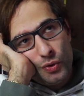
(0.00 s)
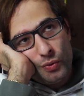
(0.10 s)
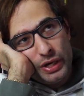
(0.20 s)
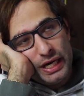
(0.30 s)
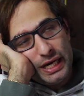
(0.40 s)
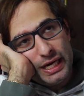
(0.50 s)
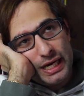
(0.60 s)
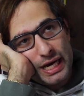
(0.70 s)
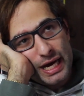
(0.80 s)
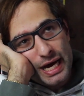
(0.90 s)

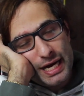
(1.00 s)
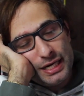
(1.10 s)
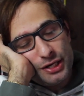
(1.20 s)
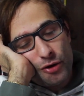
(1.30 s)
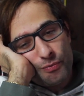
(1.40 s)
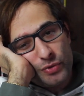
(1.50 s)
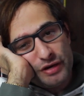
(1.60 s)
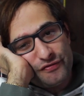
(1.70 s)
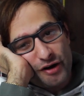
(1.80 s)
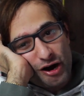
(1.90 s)
we ended up
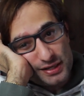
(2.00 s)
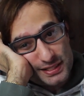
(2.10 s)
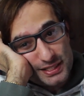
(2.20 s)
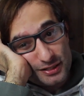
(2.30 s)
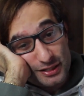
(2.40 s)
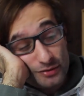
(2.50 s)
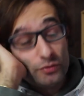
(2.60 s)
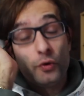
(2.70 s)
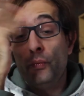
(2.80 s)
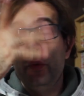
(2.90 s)
with Asta
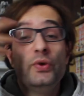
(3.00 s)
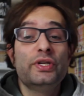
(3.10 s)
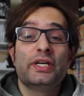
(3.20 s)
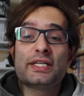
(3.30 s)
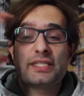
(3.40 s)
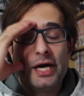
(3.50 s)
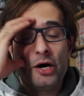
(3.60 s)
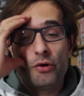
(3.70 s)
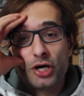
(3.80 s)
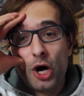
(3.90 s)
wounded as
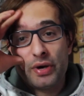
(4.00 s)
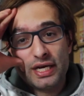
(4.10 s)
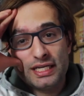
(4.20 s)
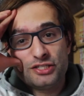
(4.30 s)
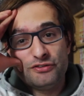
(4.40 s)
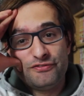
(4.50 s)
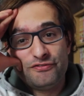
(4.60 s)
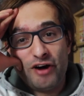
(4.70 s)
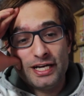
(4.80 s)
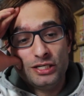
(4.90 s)
hell, going in to
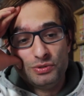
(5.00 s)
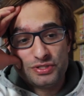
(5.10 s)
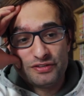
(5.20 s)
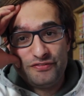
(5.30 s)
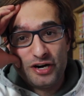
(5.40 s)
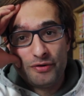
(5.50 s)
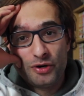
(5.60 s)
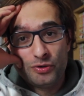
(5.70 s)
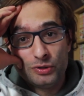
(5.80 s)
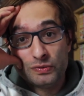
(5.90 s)
fight
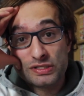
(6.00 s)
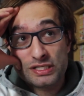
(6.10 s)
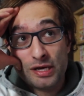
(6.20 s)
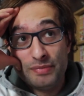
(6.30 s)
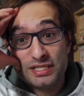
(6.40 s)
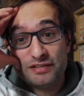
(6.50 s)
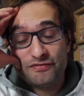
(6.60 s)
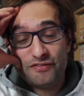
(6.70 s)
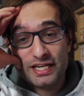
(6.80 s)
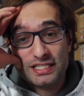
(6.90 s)
Lucifero, who was busy
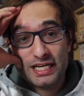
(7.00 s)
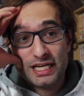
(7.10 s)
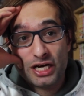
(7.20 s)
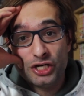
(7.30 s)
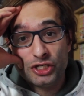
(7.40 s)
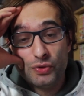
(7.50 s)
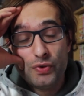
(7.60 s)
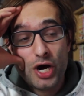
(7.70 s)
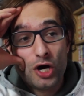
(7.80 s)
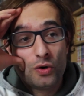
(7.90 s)
fighting
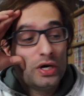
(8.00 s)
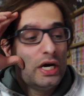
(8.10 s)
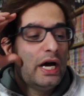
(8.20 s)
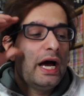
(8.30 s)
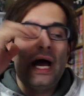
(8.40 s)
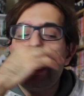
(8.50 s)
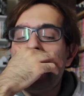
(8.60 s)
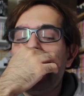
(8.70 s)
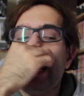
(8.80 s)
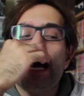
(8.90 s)
Yuno.
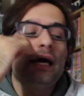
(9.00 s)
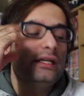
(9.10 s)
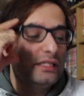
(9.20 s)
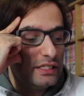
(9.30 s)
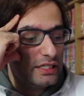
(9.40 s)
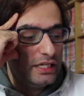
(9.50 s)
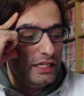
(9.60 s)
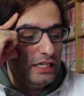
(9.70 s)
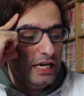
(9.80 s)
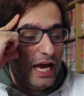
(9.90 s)
And
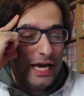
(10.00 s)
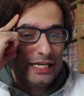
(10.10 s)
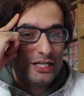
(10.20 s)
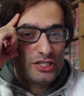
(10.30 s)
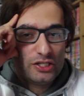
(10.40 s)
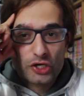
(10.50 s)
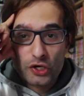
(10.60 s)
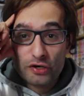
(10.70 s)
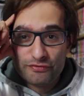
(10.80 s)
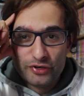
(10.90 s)
yeah, it doesn't look
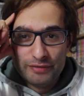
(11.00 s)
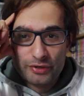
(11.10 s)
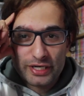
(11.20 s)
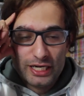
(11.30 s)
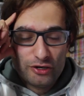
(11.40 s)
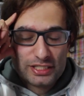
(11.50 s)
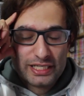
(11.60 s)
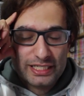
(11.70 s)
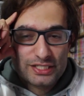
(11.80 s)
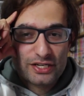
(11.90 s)
good for him, okay? It looks
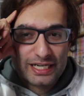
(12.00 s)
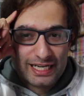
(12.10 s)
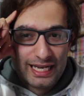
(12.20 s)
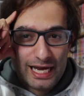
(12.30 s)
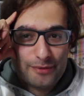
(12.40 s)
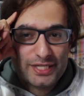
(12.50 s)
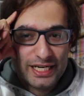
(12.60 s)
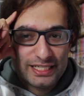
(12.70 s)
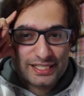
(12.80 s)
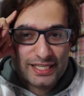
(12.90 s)
like he's gonna collapse at
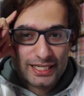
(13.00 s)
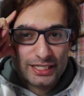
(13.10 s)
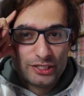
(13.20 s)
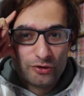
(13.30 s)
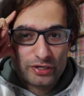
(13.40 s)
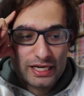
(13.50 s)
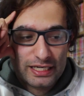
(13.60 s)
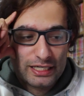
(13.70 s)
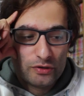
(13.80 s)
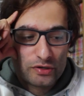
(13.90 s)
any second or get
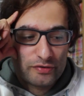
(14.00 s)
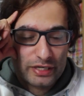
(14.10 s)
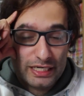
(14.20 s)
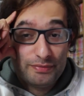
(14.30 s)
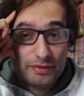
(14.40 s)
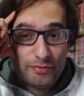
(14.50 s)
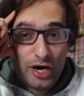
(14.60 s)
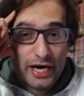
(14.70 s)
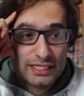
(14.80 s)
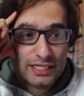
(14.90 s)
killed. Keep in
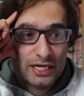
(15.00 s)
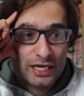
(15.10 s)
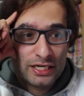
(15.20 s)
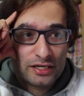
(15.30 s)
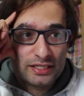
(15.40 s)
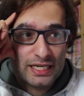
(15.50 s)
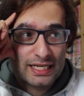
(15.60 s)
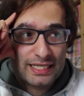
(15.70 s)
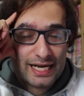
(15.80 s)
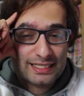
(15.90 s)
mind, none of the
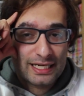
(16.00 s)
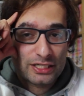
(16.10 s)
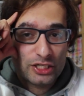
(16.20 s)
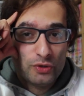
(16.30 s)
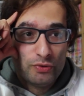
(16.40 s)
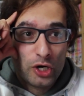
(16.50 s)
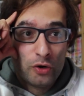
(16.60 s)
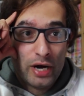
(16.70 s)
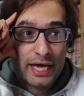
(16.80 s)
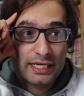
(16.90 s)
attacks that
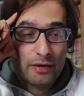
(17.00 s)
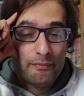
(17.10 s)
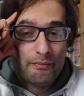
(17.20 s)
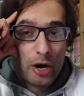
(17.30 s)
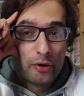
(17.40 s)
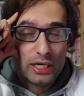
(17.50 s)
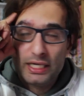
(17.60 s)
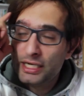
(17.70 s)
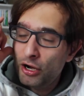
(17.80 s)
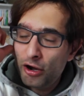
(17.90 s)
Yuno and
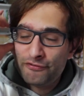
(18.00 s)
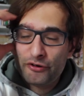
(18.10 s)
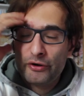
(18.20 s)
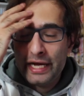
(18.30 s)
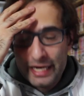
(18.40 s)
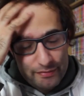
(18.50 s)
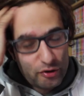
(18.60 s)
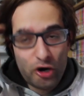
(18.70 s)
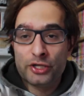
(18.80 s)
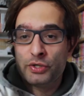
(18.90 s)
Merolina are throwing at him
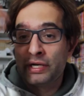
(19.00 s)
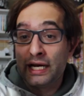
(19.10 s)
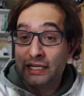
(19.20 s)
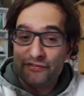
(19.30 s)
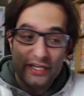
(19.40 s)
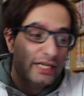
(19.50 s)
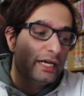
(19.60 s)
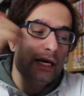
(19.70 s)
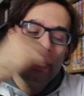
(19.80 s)
are doing anything.